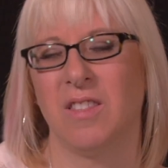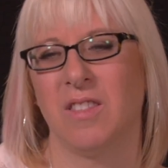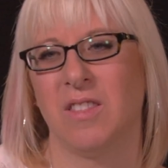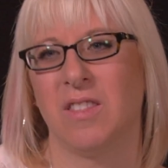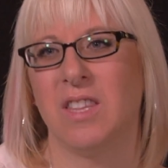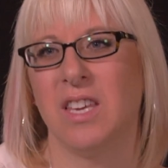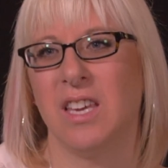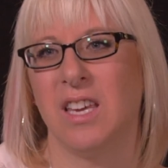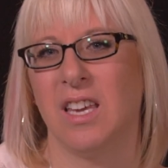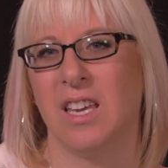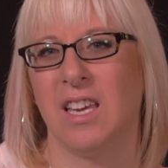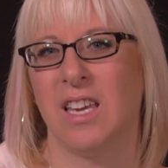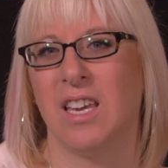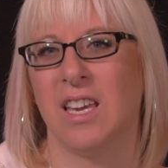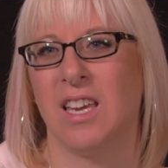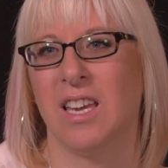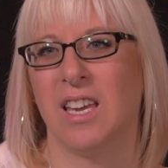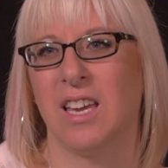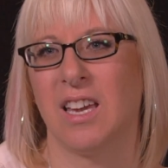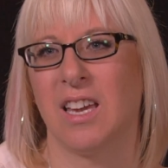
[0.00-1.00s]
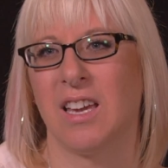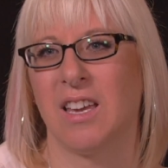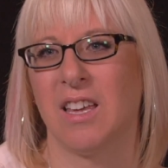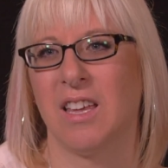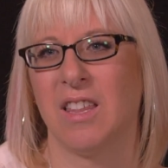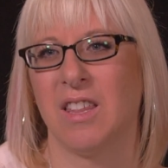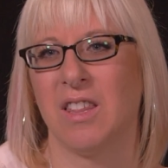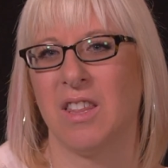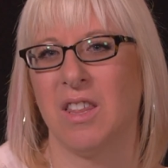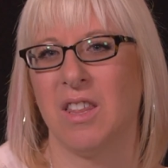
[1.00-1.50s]
The
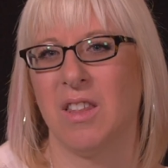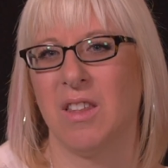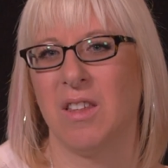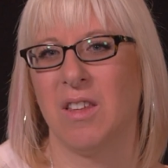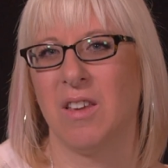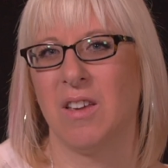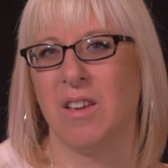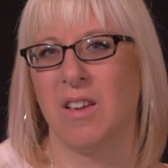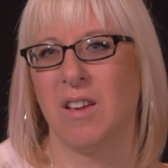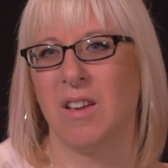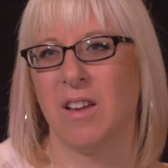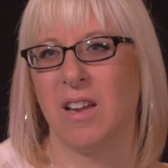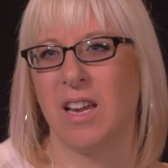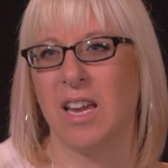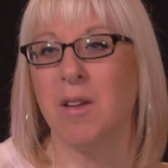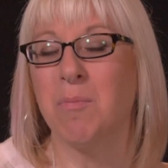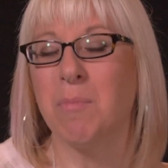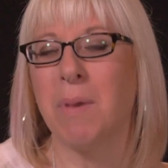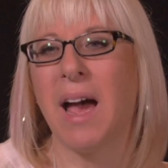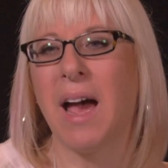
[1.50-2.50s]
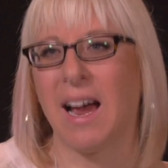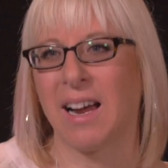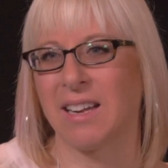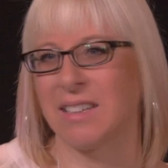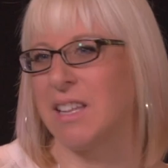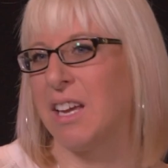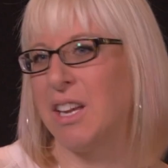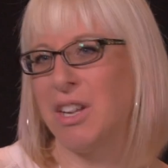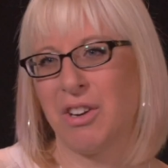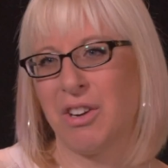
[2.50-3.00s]

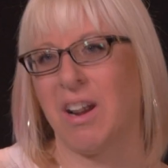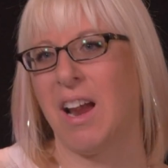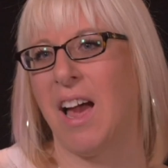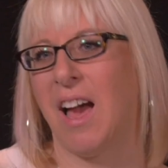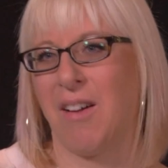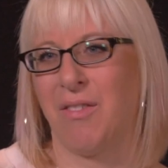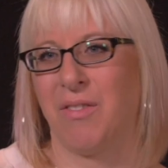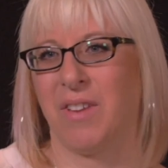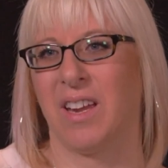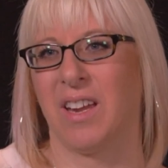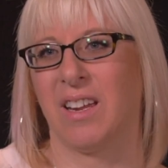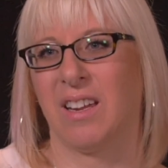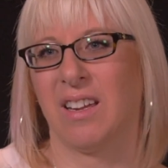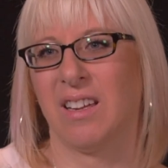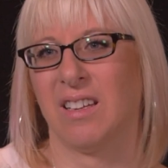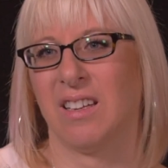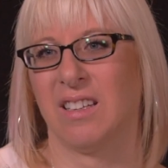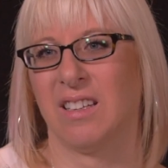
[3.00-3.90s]
impact that you're having